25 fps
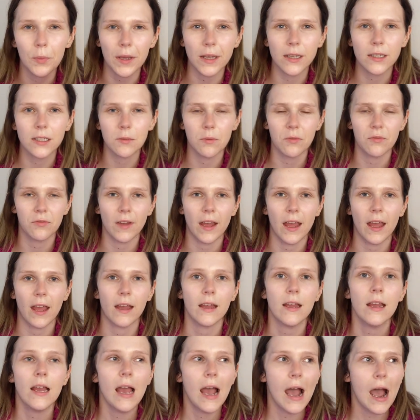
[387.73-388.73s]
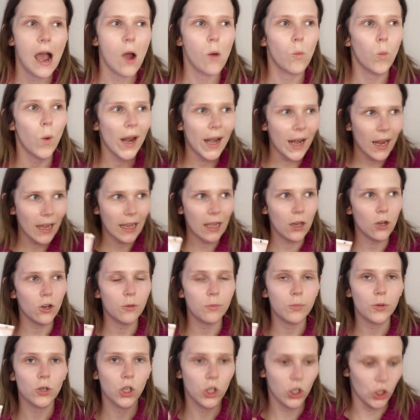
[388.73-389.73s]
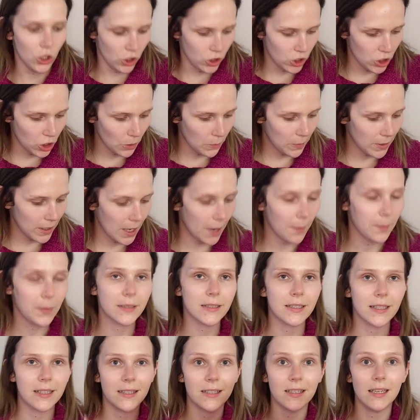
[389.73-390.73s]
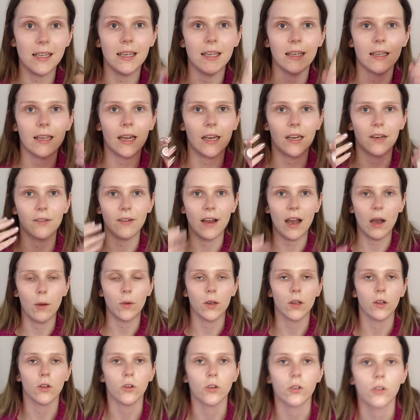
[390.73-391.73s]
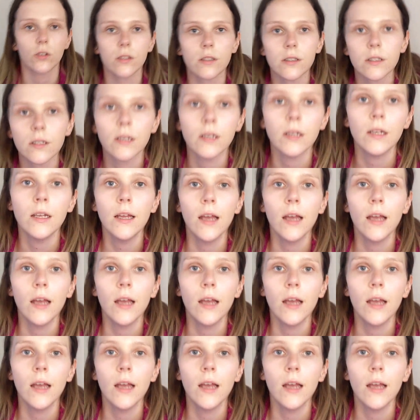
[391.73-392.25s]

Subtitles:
bit, to be fair. When I get up close, you'll be able to see kind of how it looks.